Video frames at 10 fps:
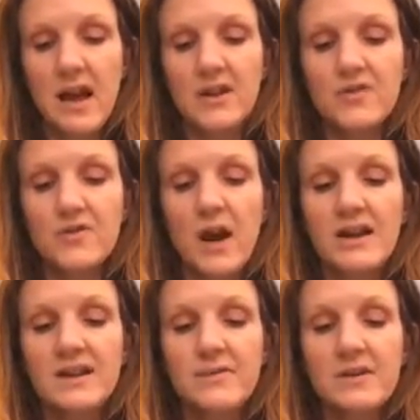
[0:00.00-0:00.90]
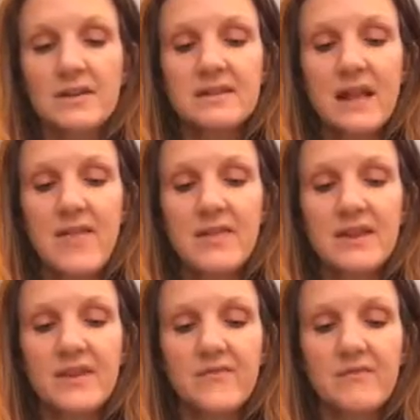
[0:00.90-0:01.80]
And try to understand the
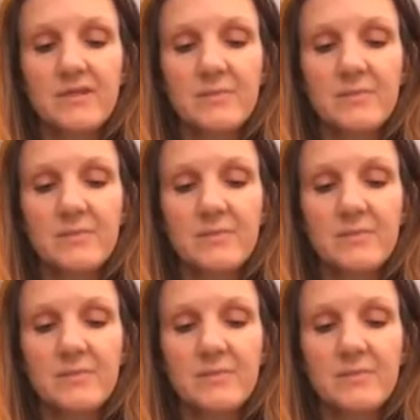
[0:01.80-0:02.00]
difference